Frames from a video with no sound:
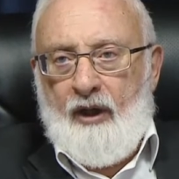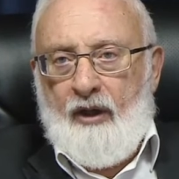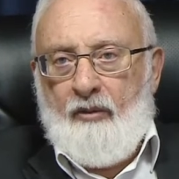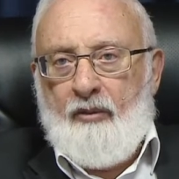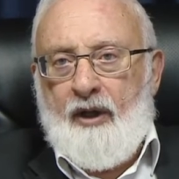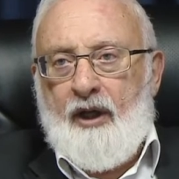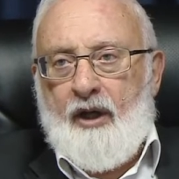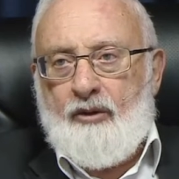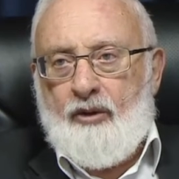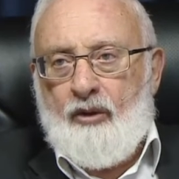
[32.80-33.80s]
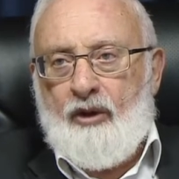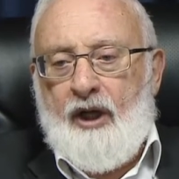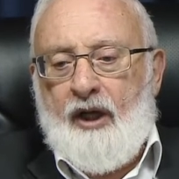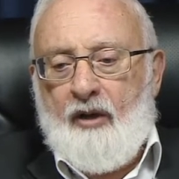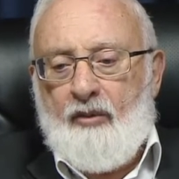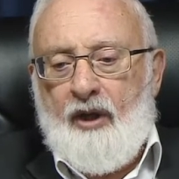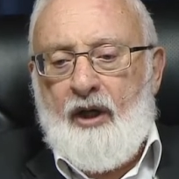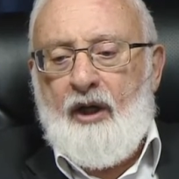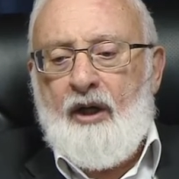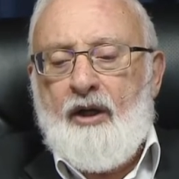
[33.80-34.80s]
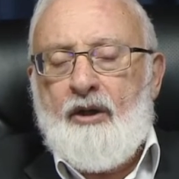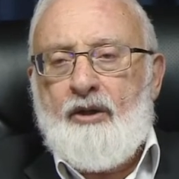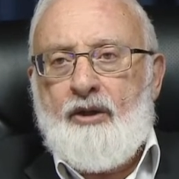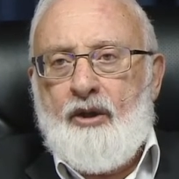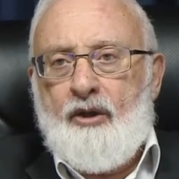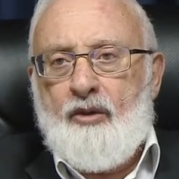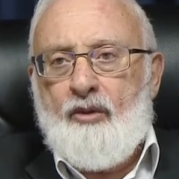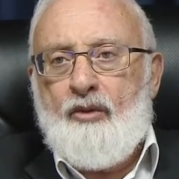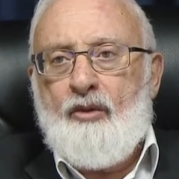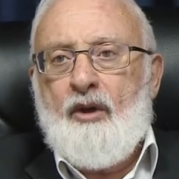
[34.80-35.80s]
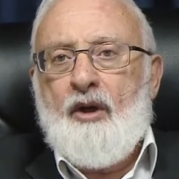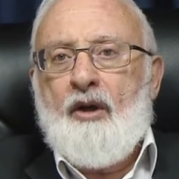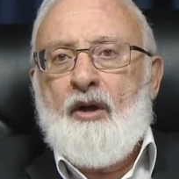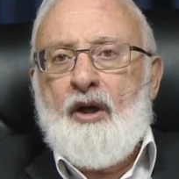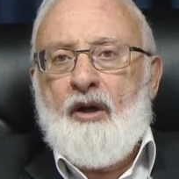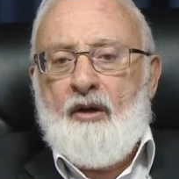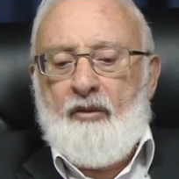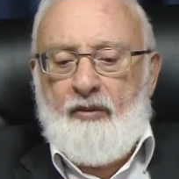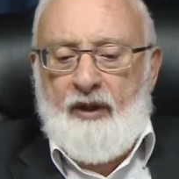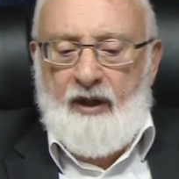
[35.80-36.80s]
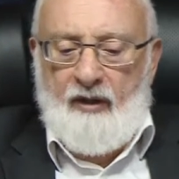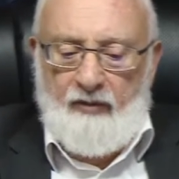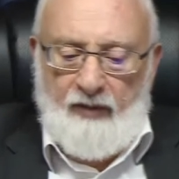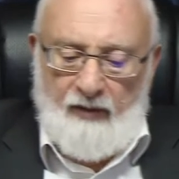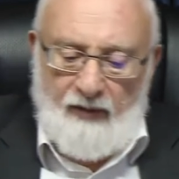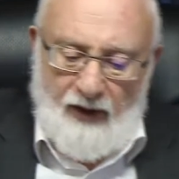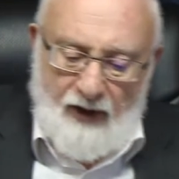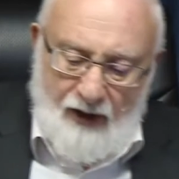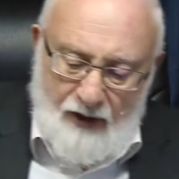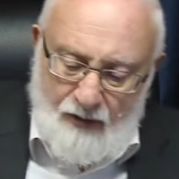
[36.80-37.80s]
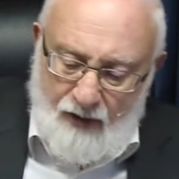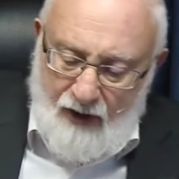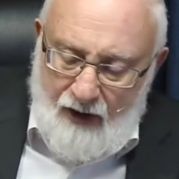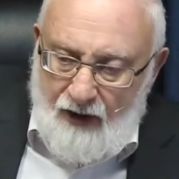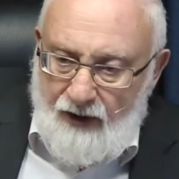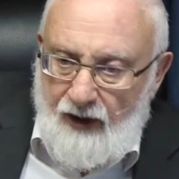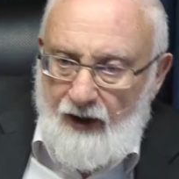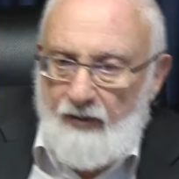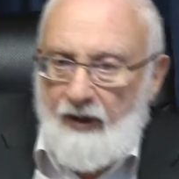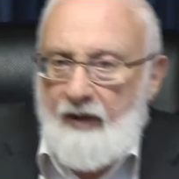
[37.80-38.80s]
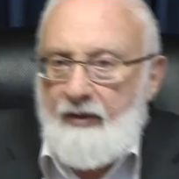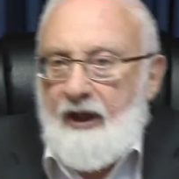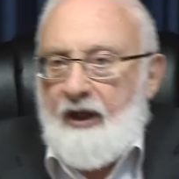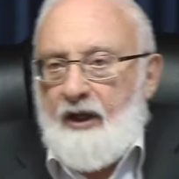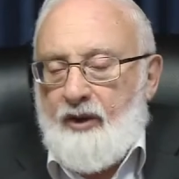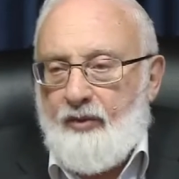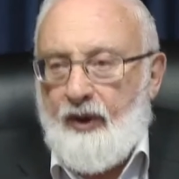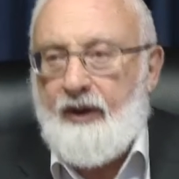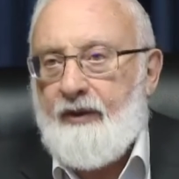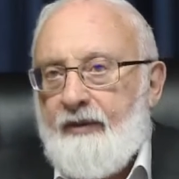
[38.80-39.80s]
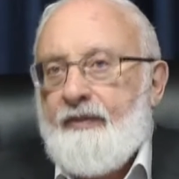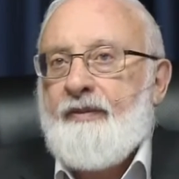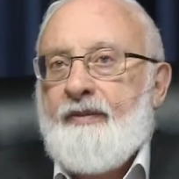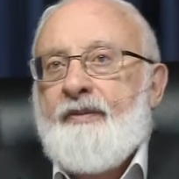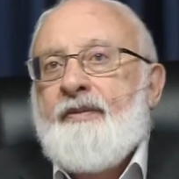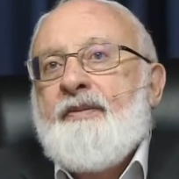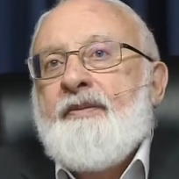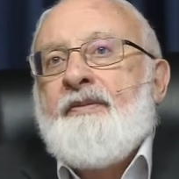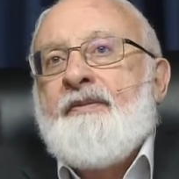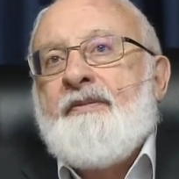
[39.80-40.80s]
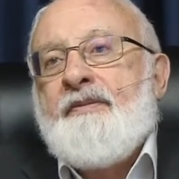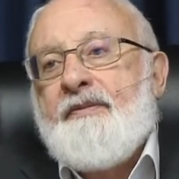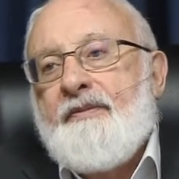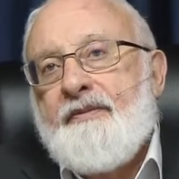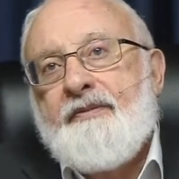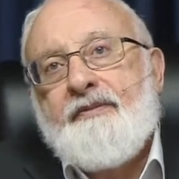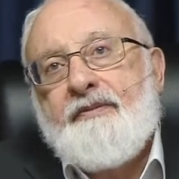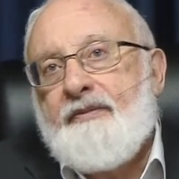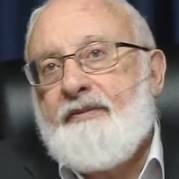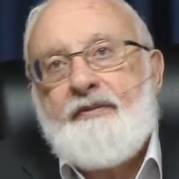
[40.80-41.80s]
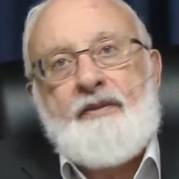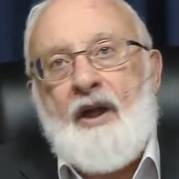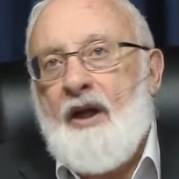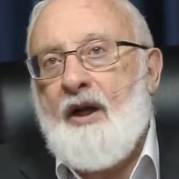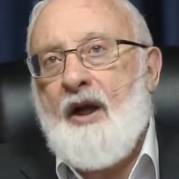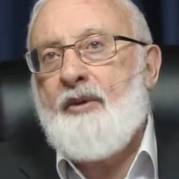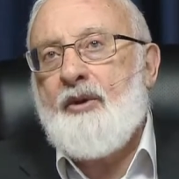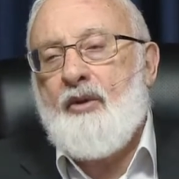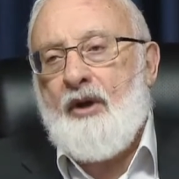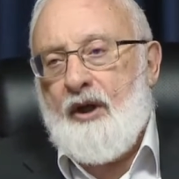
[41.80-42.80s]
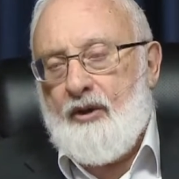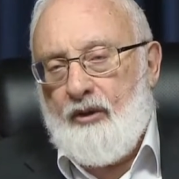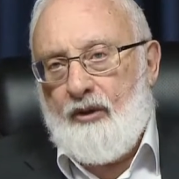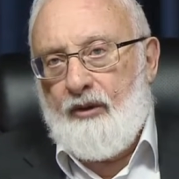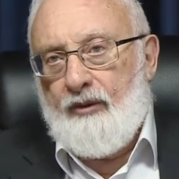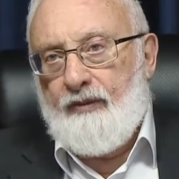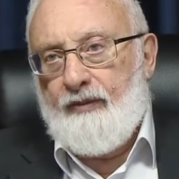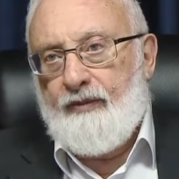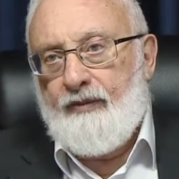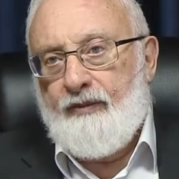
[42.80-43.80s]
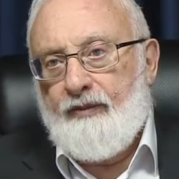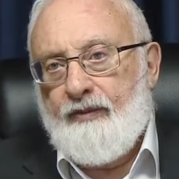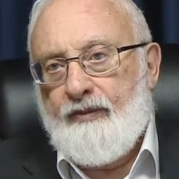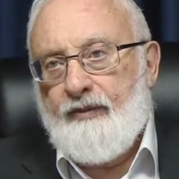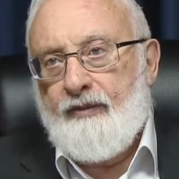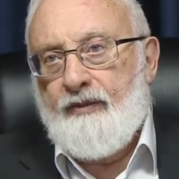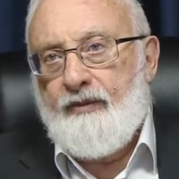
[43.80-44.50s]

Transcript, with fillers: if not through the relationships between us. The desires to receive that will be relating to each other in order to bestow. That's the